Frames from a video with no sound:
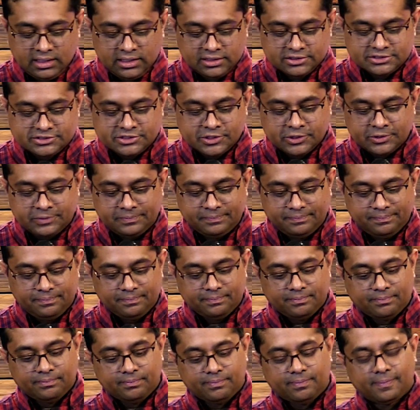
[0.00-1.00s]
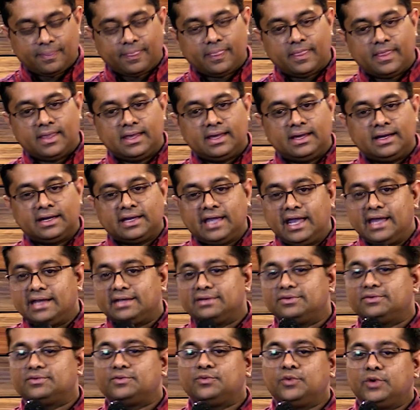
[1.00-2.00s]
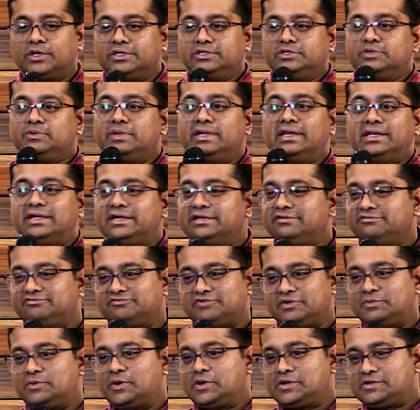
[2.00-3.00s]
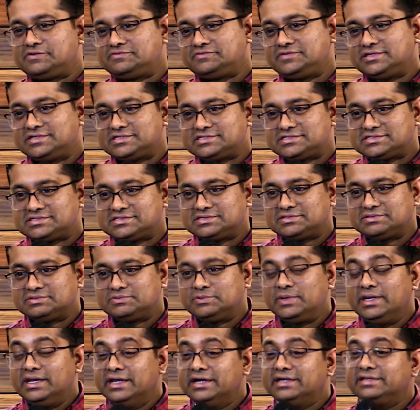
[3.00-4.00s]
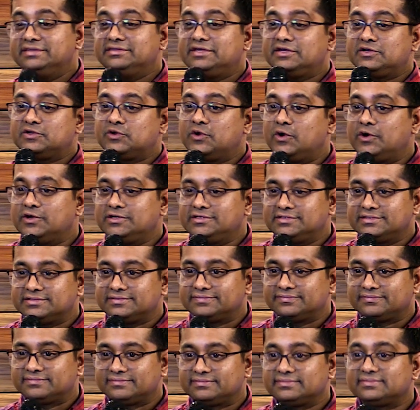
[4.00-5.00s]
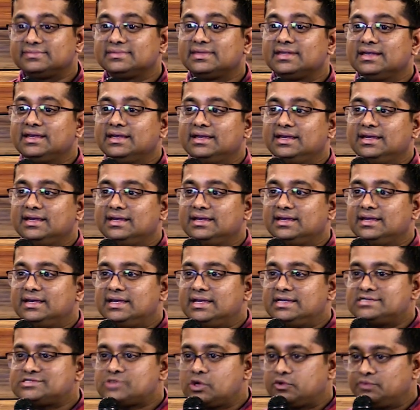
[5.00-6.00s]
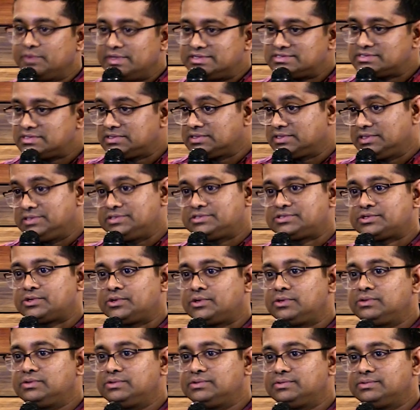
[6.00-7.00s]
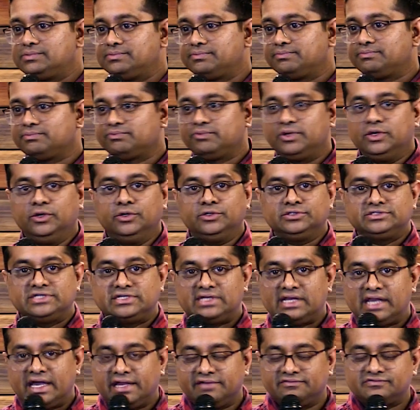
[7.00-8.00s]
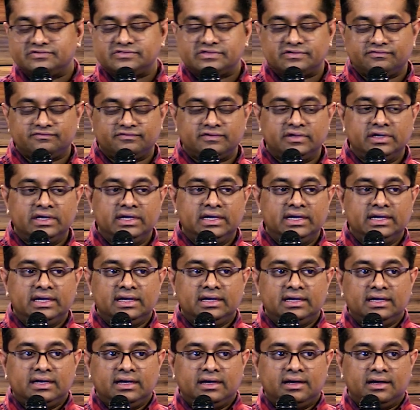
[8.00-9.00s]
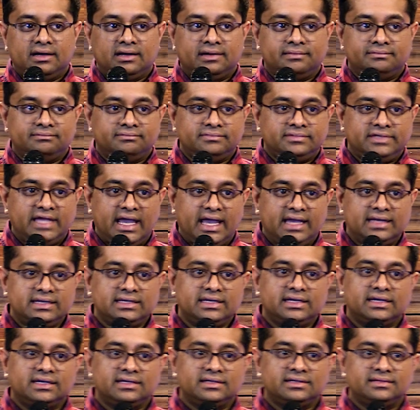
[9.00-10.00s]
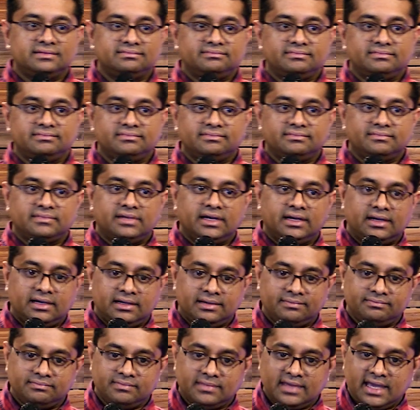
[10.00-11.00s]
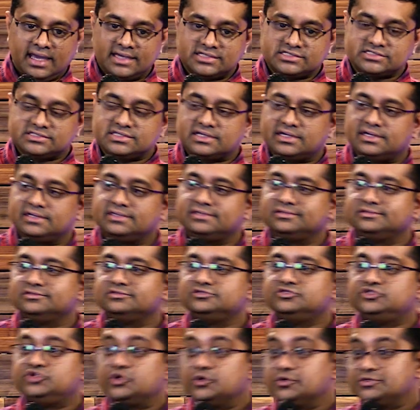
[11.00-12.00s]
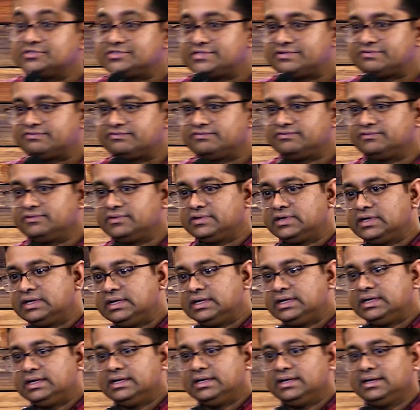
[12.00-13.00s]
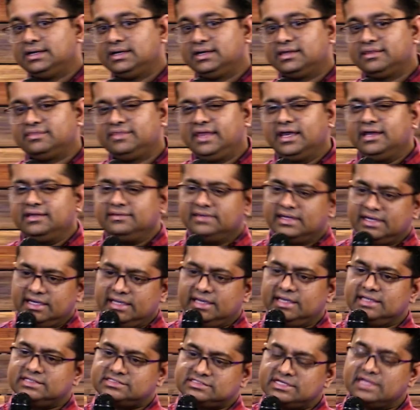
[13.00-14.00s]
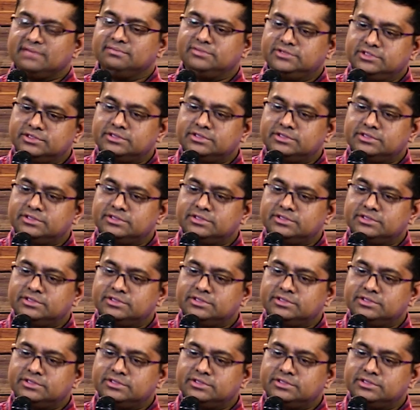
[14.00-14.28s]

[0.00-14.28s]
So, again, what do we learn from all of this? We learn that God is always in control. We looked in lives of Daniel, Esther, Joseph. he seemed